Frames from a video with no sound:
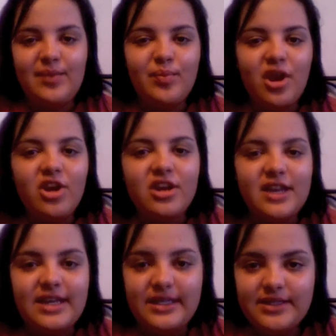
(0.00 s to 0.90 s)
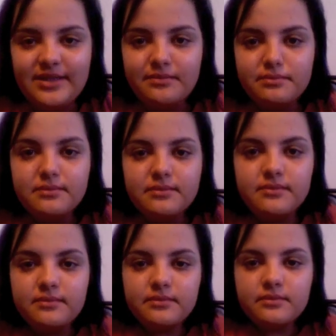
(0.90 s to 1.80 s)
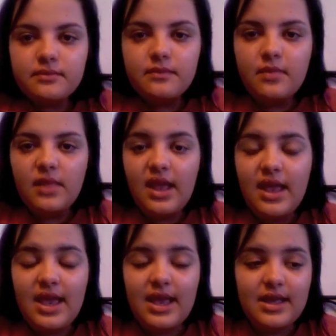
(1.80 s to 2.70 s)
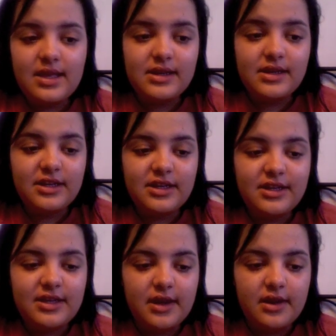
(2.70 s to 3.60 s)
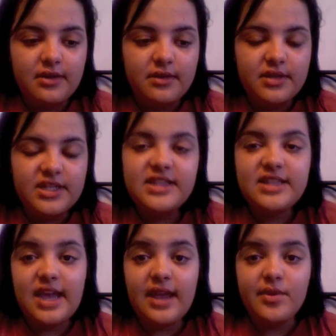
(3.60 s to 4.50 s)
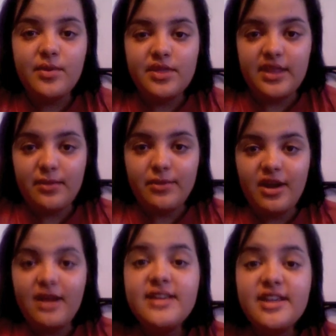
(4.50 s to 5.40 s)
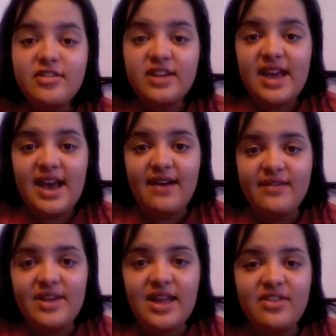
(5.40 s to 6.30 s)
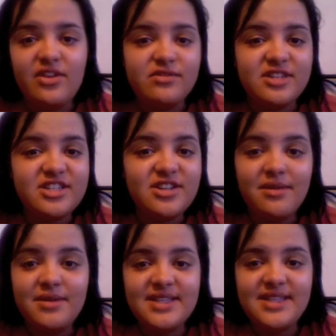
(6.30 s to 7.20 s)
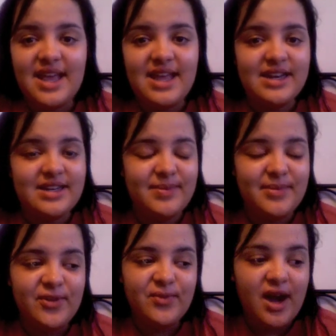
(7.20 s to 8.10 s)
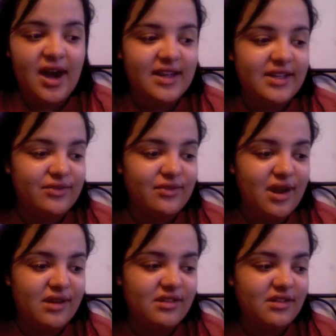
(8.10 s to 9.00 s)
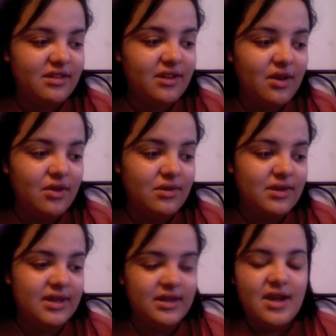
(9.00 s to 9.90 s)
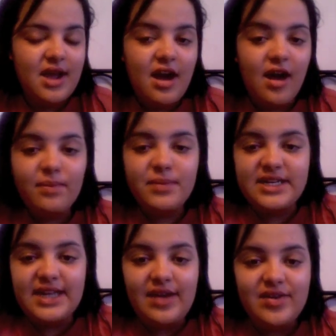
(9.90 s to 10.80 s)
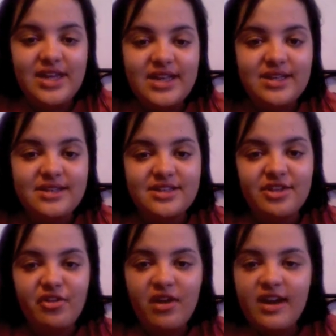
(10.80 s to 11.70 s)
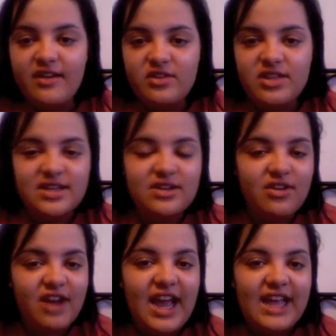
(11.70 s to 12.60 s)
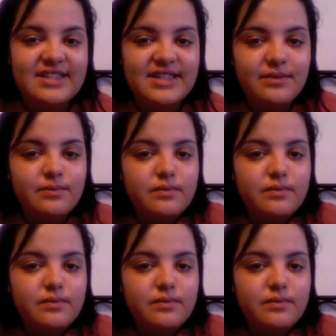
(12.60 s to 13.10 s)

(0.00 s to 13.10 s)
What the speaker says: brought her kids, and you know, they were a year and a half, and they were so excited to be walking around alone and up and down hills and gravel and grass, and